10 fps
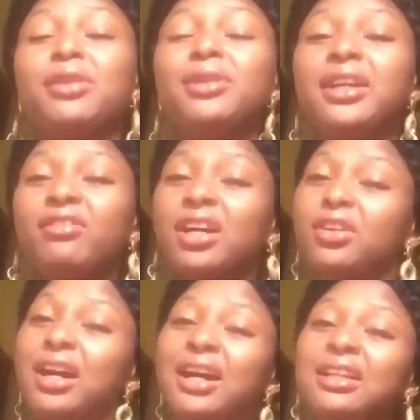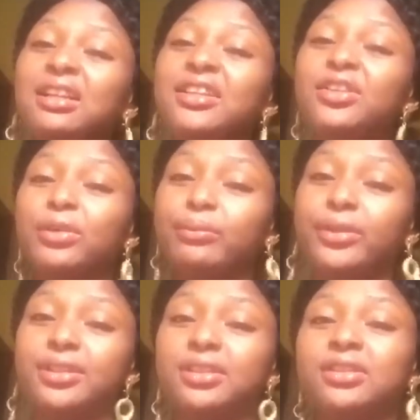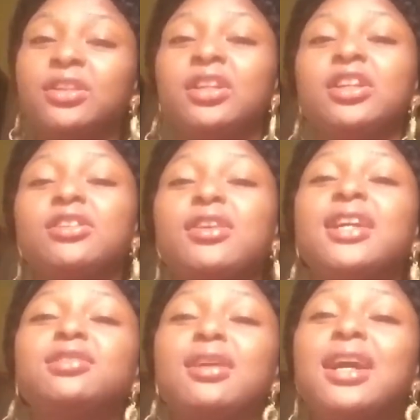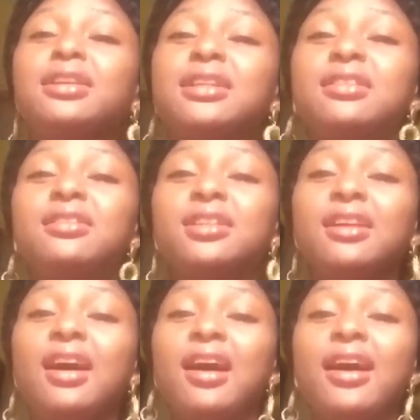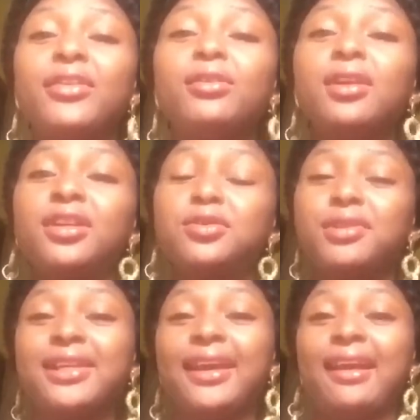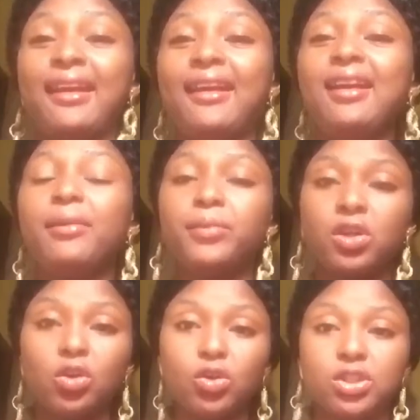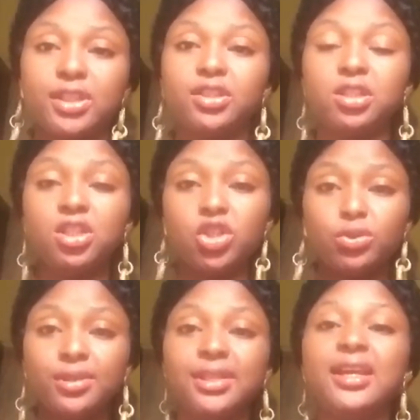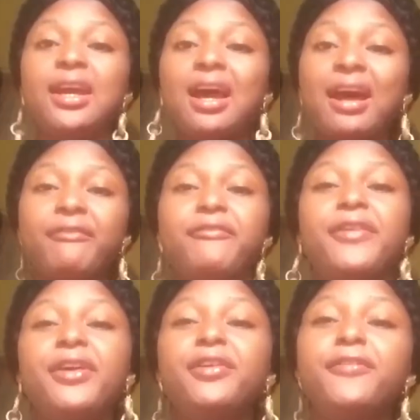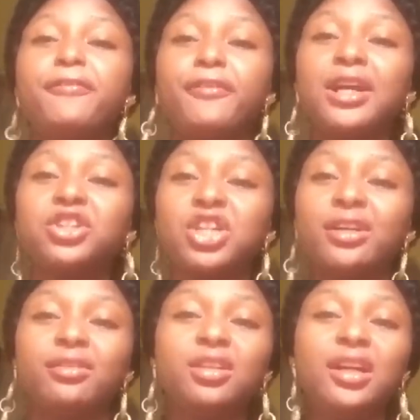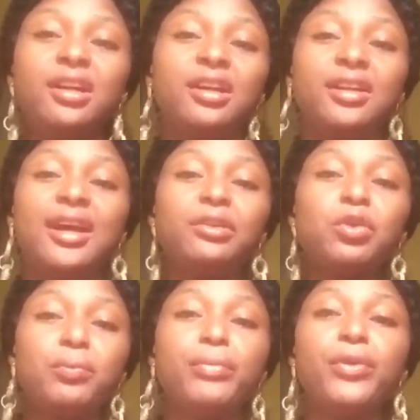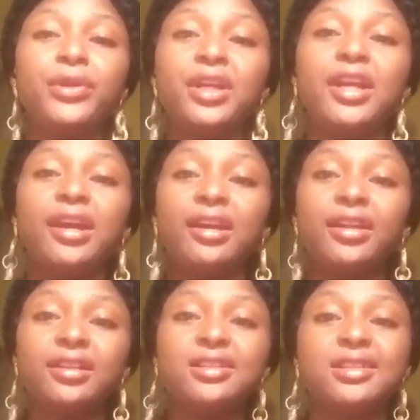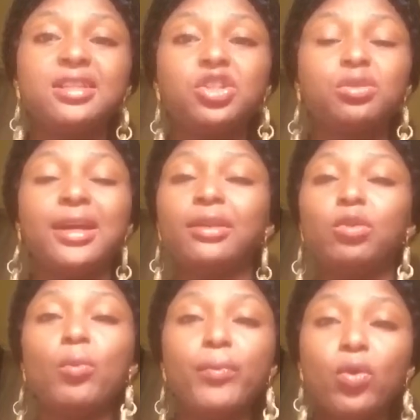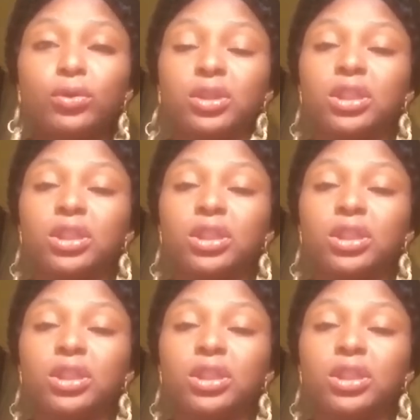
And whenever you are handling your breast, try to handle it with care, because the tissues here are very fragile. There are no bone here in this tissue. There are no bone.